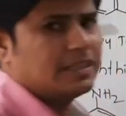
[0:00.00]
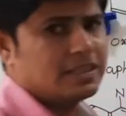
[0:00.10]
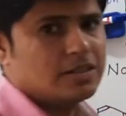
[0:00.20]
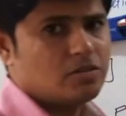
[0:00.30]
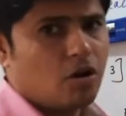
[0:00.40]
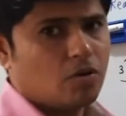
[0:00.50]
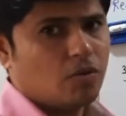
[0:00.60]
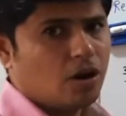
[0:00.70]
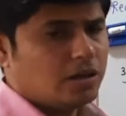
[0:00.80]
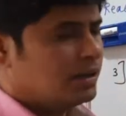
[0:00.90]
This is called
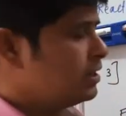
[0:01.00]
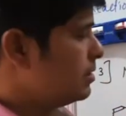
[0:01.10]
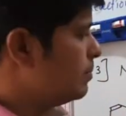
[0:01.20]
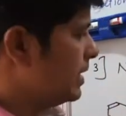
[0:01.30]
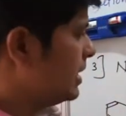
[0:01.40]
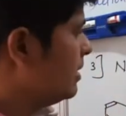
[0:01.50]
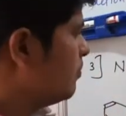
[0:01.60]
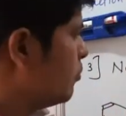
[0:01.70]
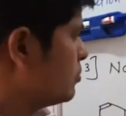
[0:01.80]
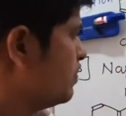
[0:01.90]
what? Baking
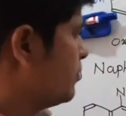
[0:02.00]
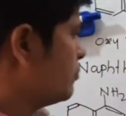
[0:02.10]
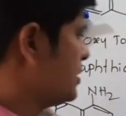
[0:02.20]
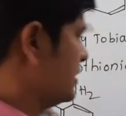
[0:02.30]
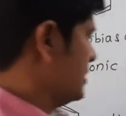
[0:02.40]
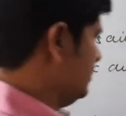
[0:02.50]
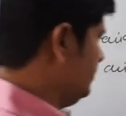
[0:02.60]
process.